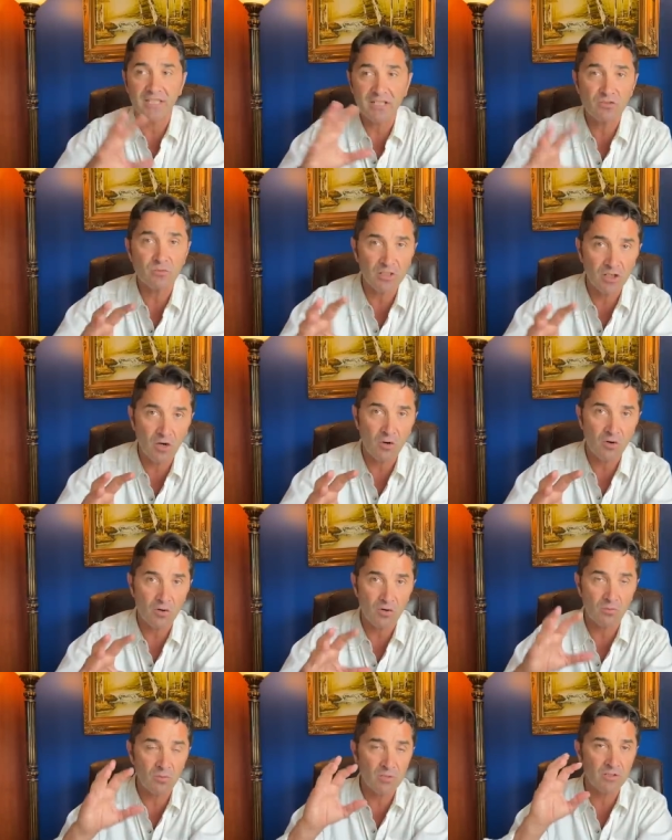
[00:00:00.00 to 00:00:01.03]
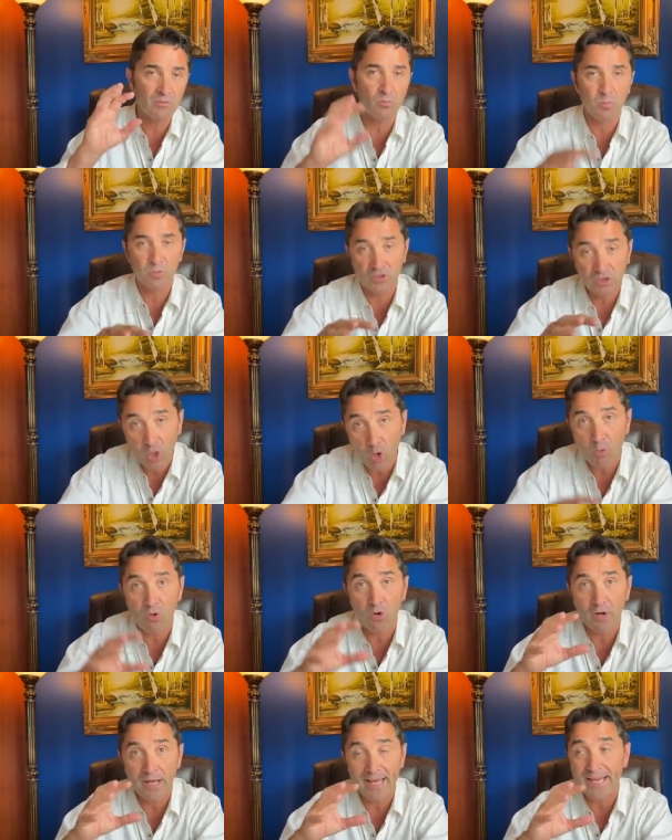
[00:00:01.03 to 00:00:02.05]
things would go
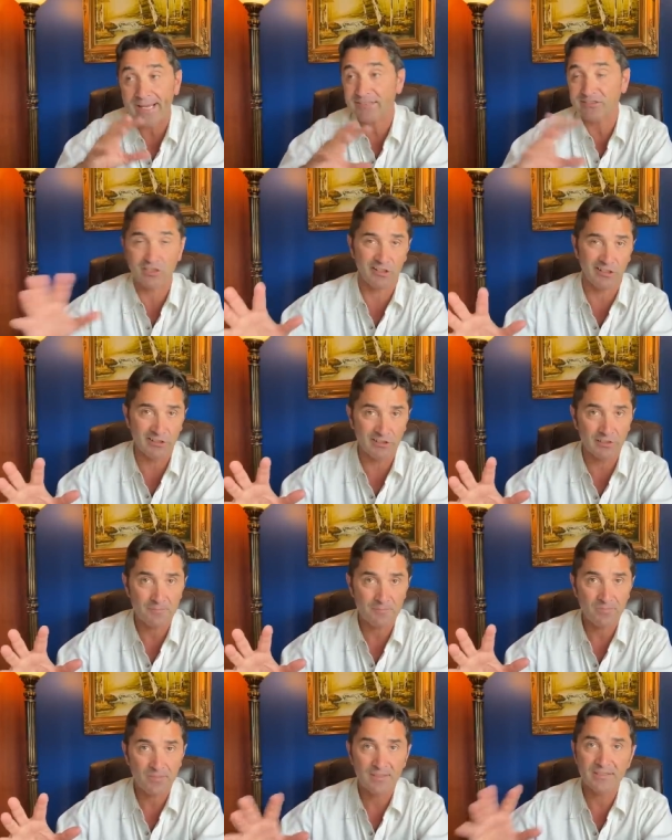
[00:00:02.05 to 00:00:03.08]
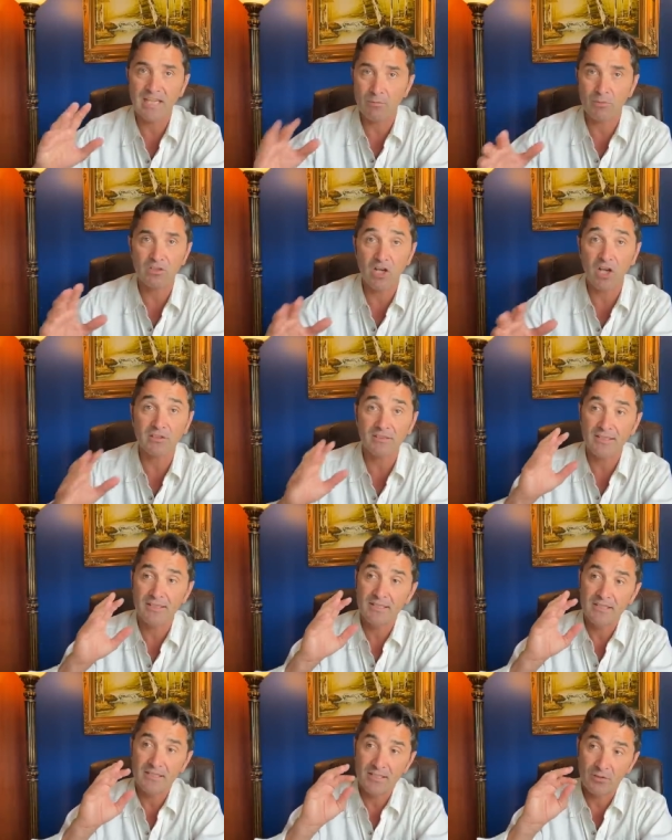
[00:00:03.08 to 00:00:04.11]
excellent, they would not
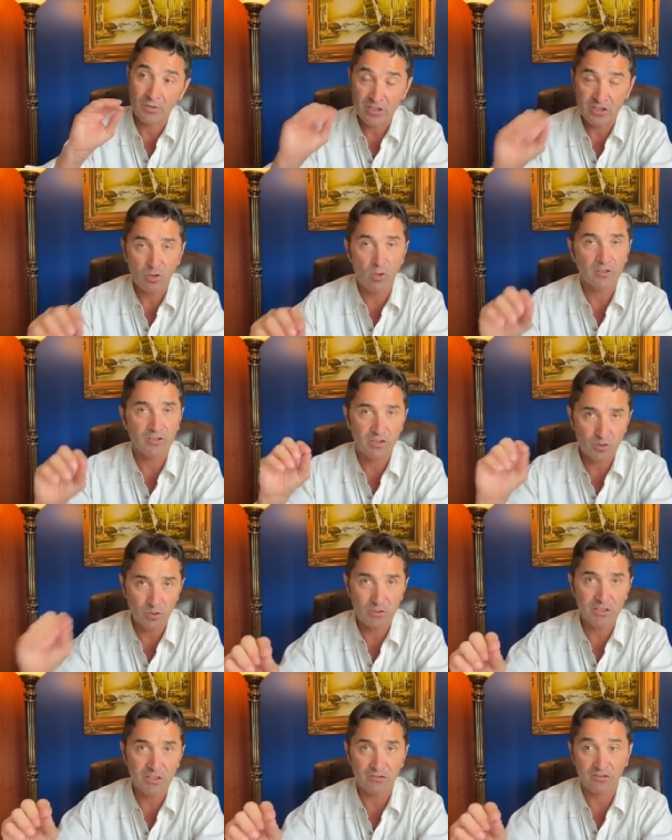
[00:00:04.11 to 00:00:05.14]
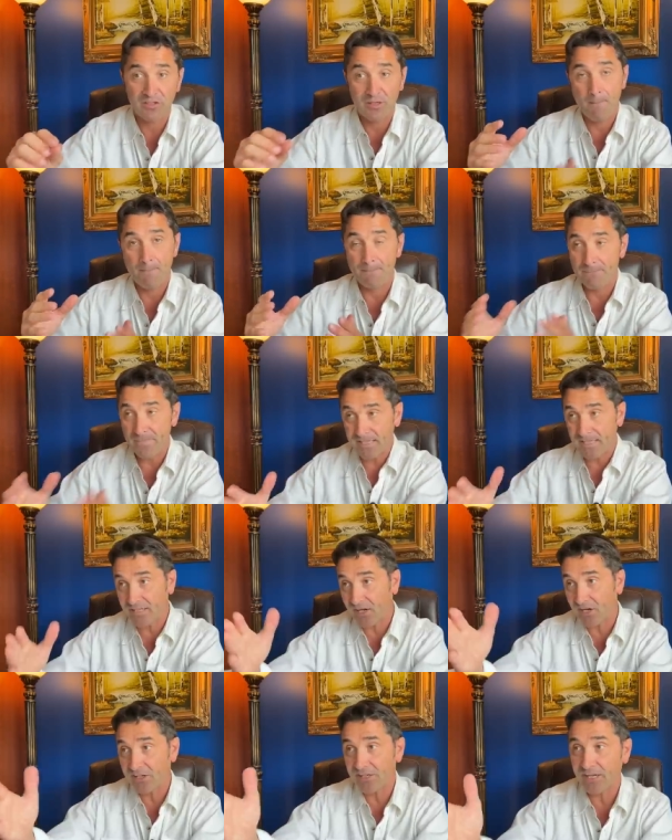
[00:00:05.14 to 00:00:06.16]
resort to this.
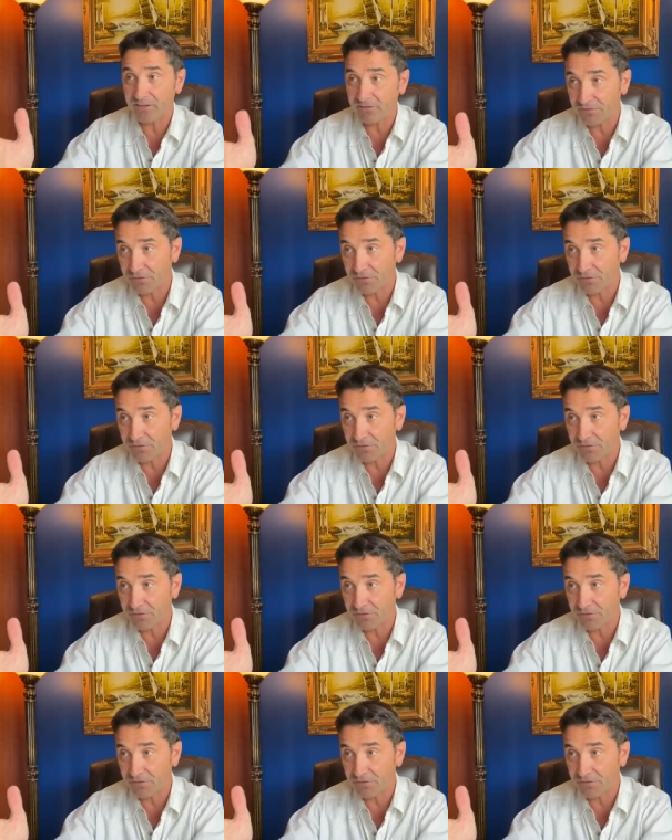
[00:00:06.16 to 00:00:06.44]
Medically